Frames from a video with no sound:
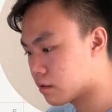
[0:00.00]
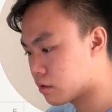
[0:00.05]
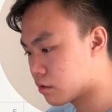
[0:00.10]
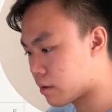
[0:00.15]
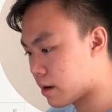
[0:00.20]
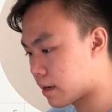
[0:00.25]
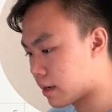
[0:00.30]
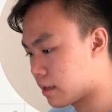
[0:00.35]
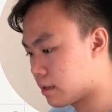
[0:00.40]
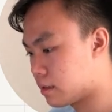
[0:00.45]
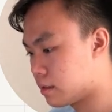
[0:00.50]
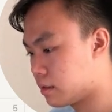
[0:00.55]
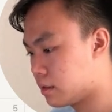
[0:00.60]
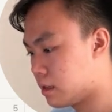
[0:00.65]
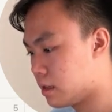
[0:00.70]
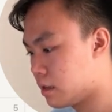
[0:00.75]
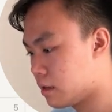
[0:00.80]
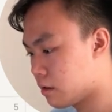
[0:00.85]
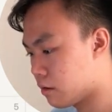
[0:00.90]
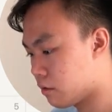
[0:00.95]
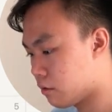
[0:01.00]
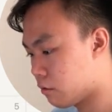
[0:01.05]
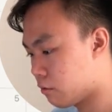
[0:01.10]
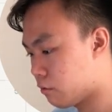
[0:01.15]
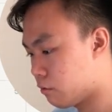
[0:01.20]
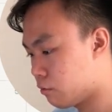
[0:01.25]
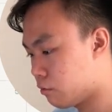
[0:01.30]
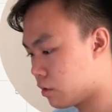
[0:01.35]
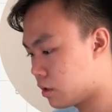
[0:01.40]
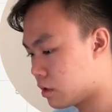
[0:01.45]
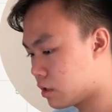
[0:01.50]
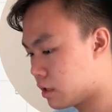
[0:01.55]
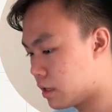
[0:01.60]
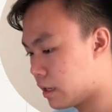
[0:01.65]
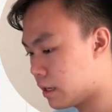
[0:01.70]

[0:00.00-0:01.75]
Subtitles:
so I can see which